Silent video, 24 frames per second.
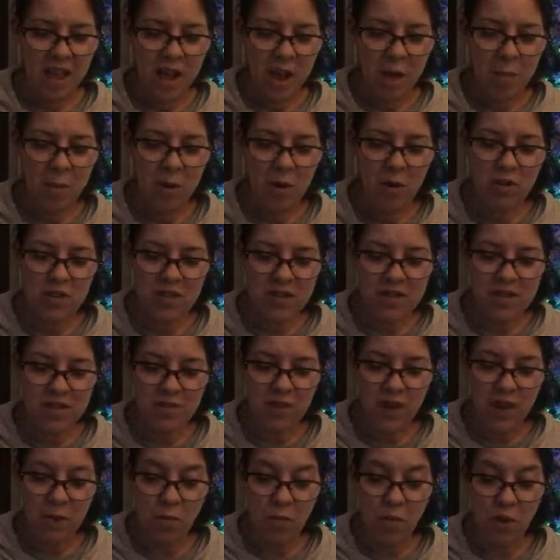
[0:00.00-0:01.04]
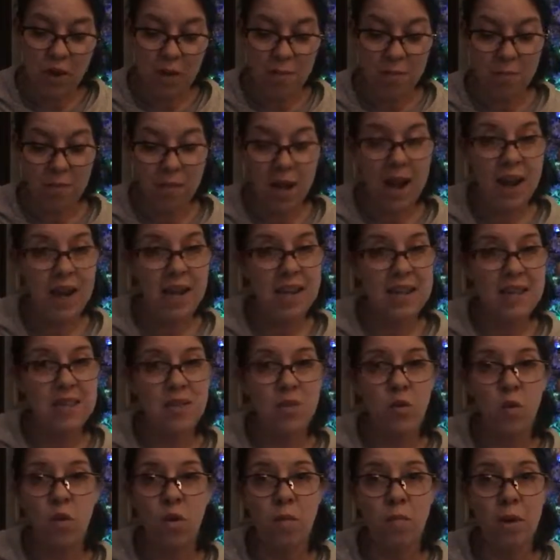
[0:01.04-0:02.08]
A person's feet will get mighty
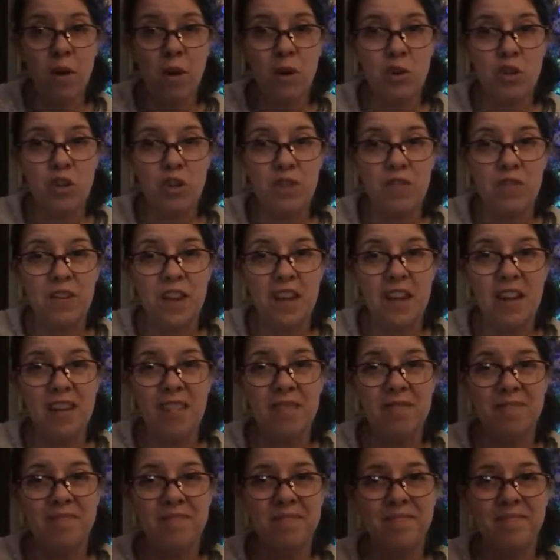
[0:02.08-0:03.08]
sore, muttered Tryphena.